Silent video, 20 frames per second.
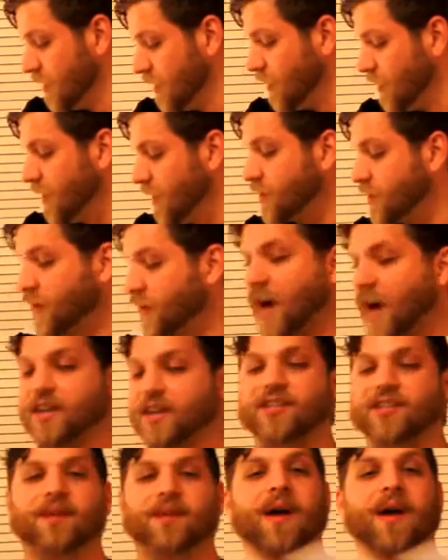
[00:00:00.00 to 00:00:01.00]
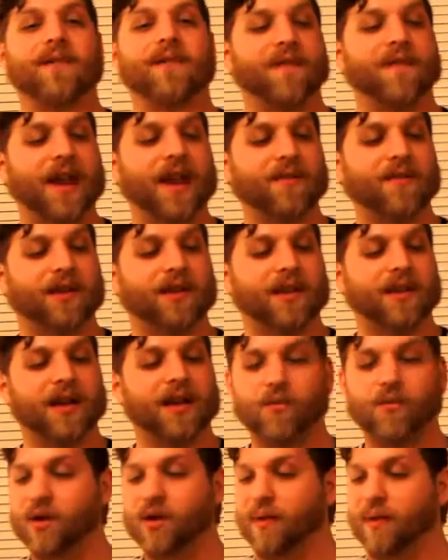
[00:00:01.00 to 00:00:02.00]
These are actually my favorite.
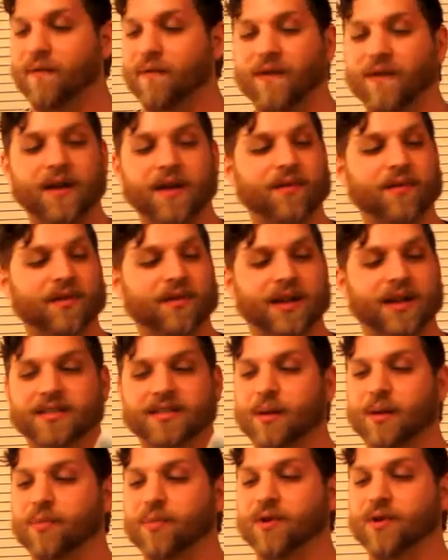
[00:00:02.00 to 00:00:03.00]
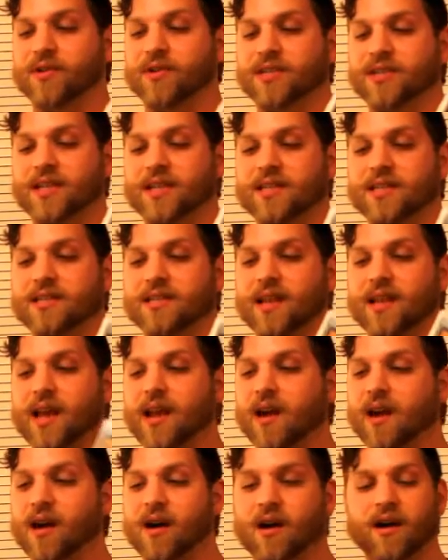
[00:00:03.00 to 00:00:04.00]
One of my favorite things I purchased is
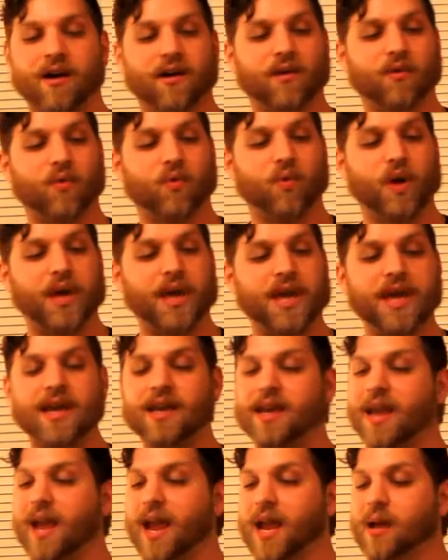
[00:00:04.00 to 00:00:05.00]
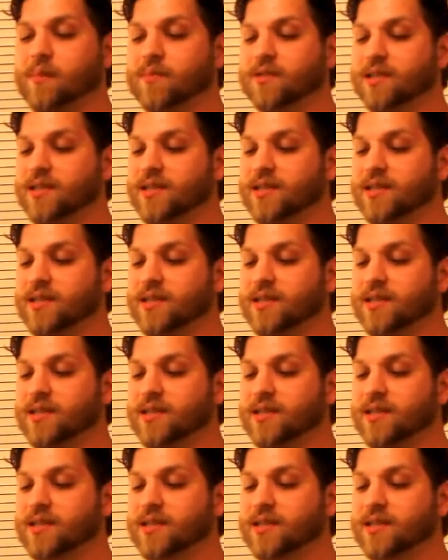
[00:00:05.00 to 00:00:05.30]
they are Wii games.